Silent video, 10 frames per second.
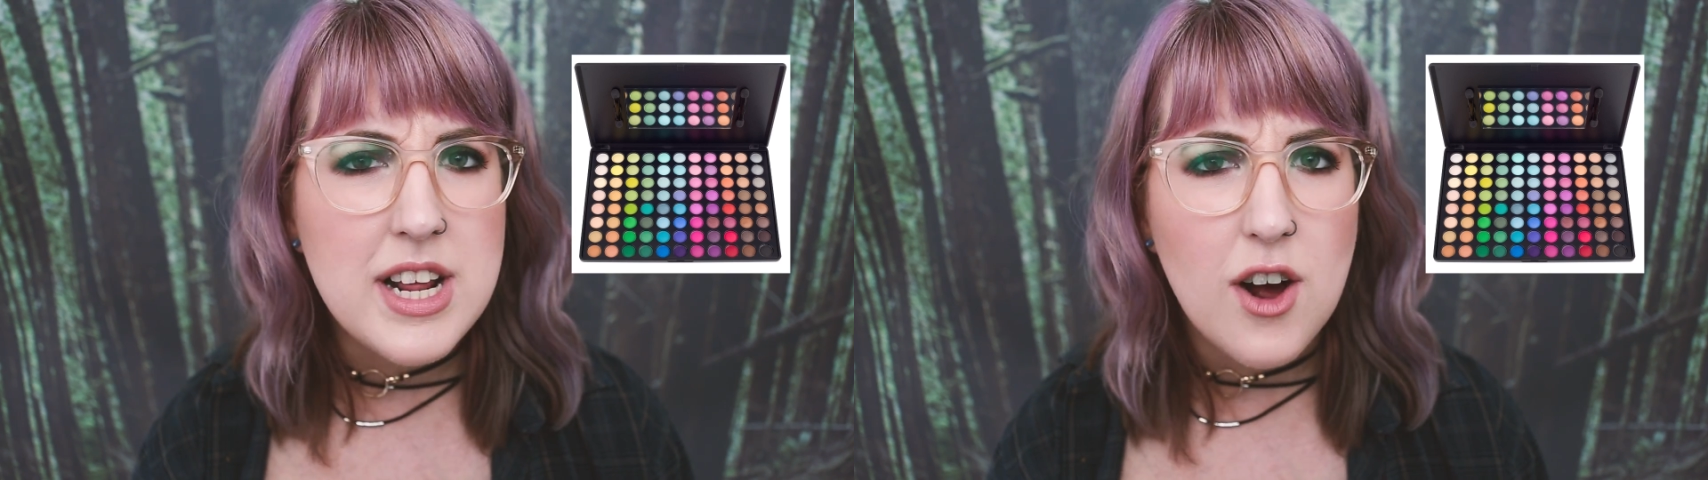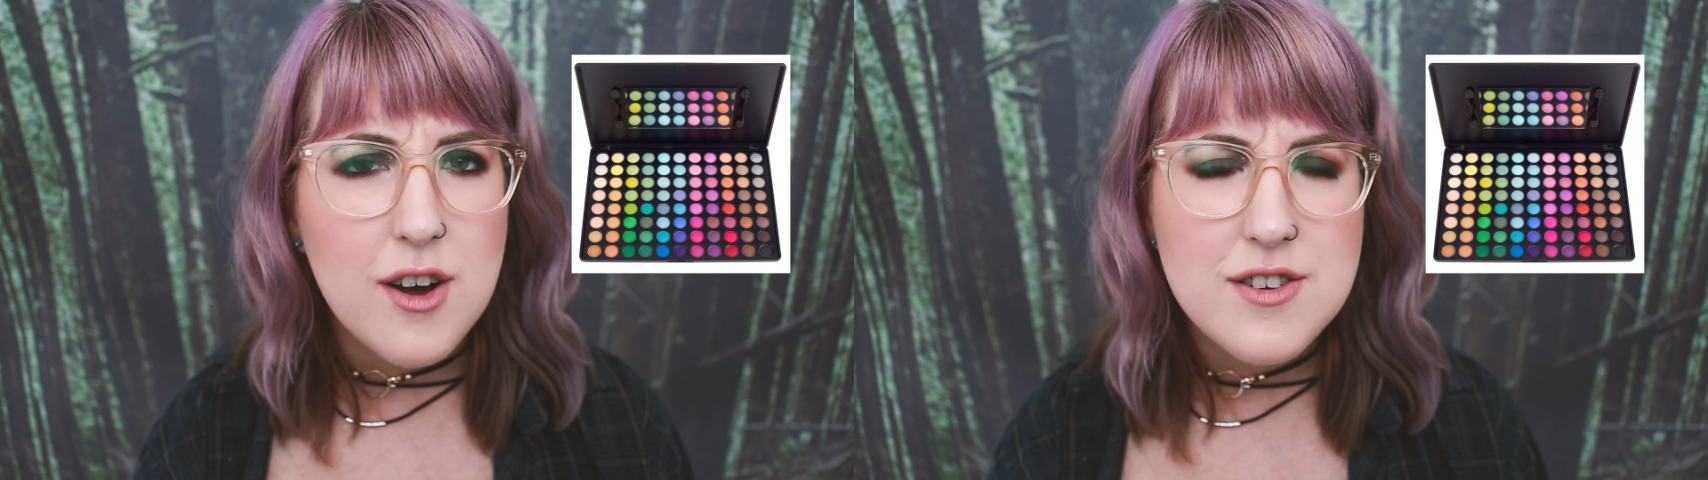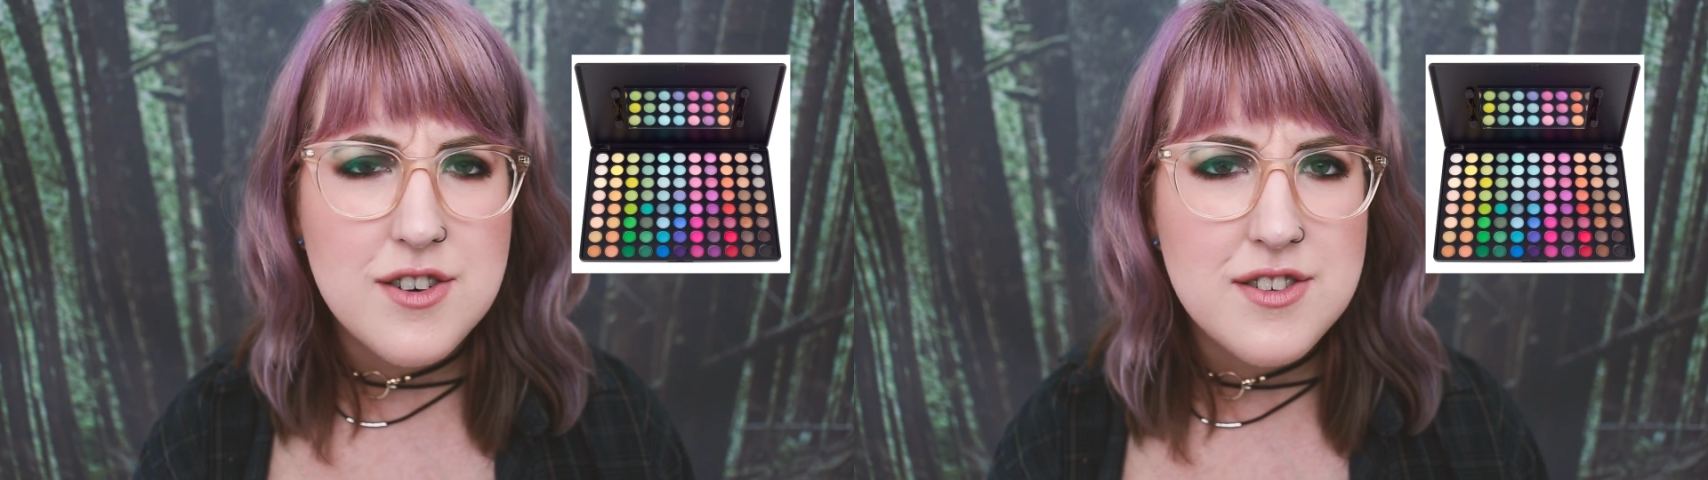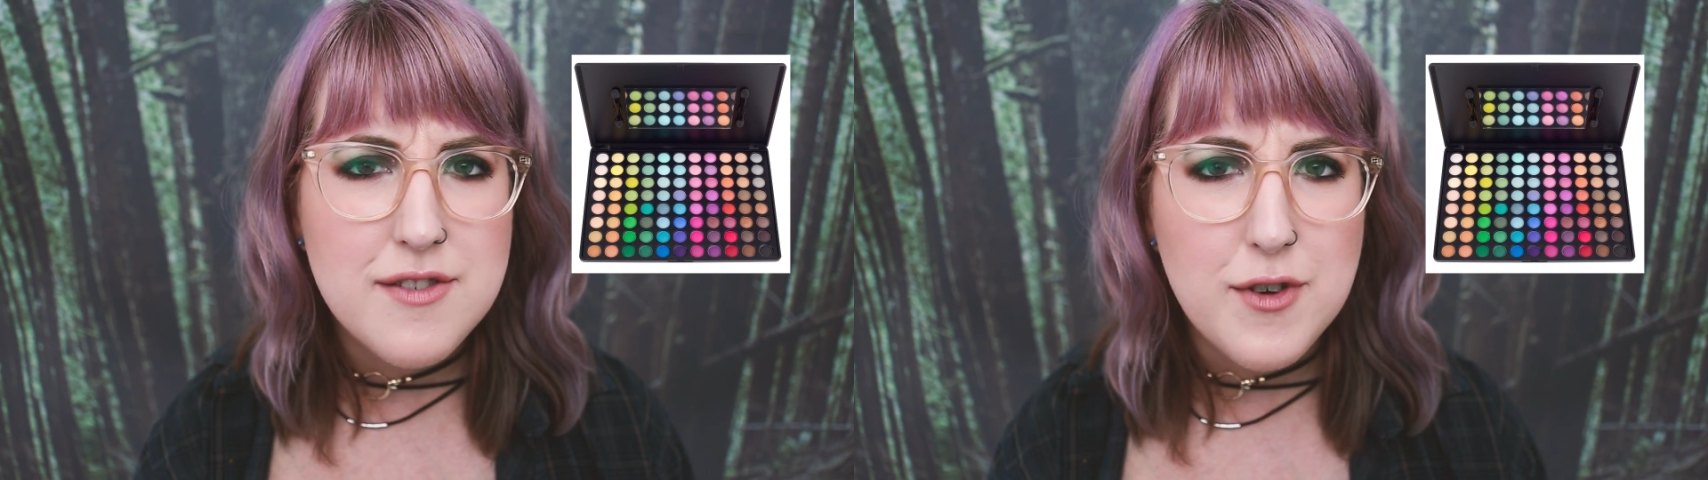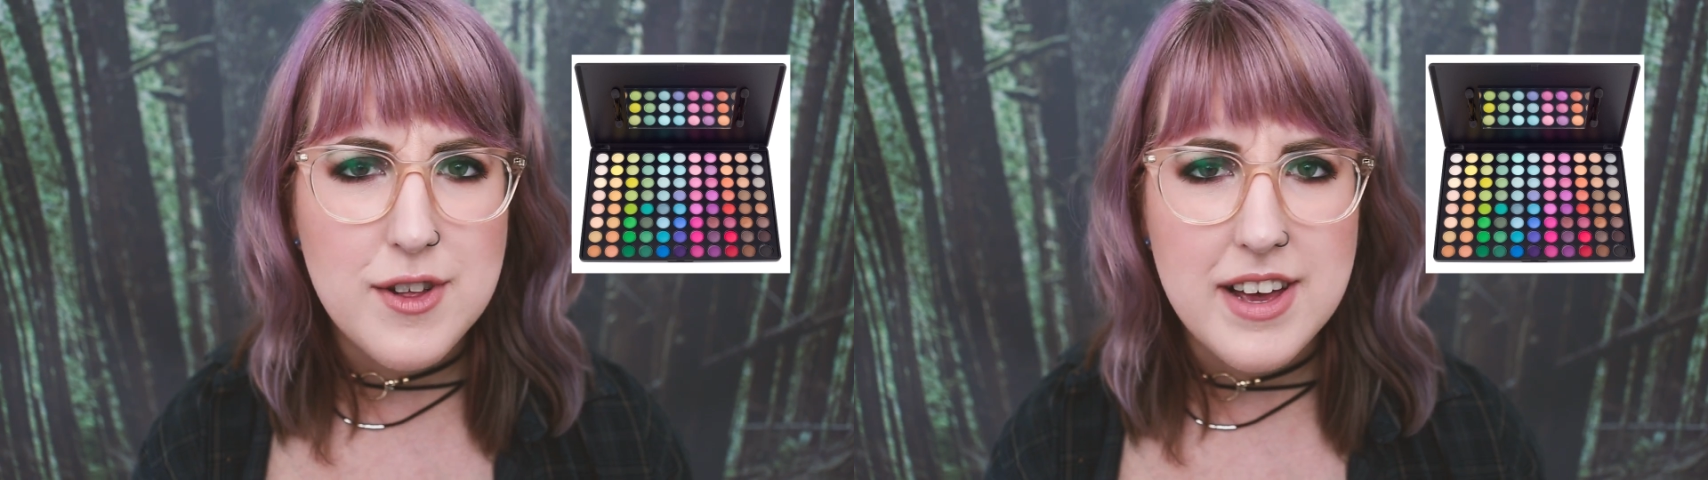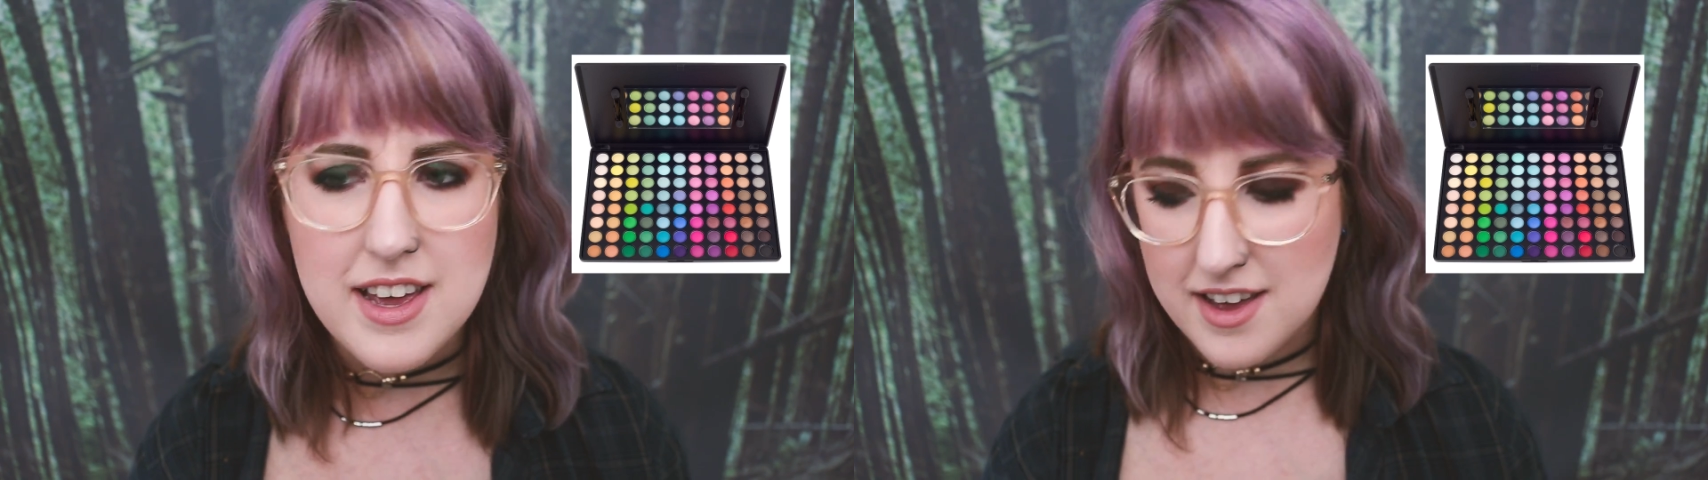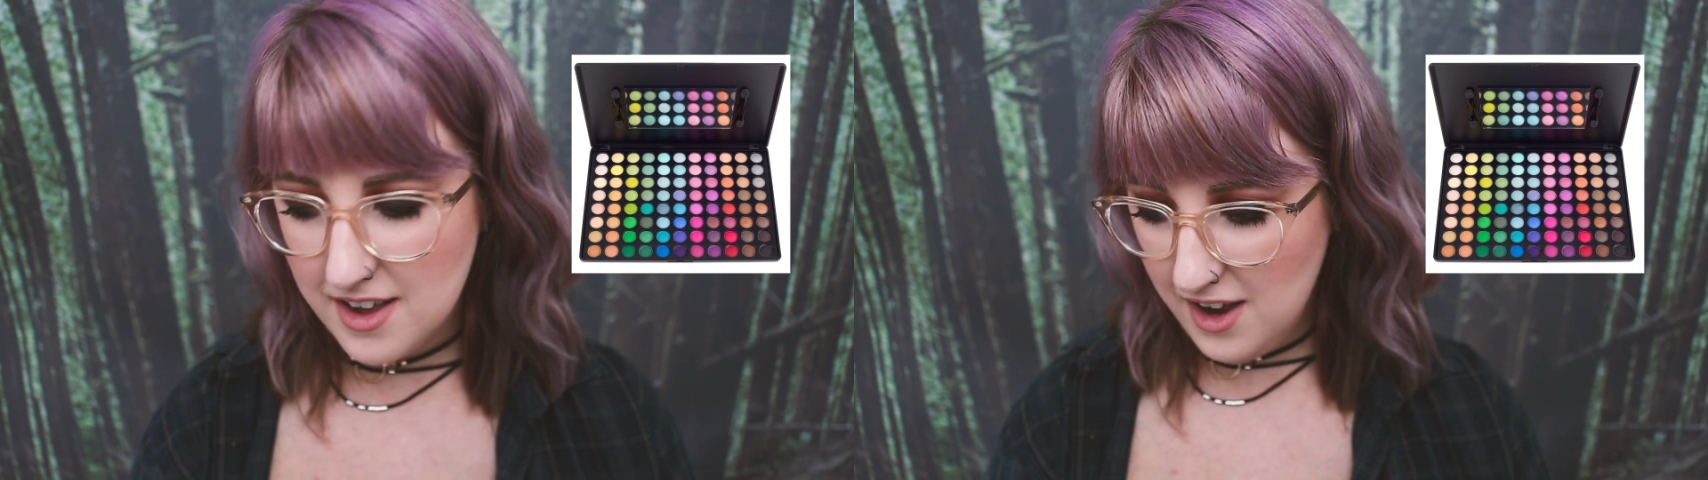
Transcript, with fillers: dollars for like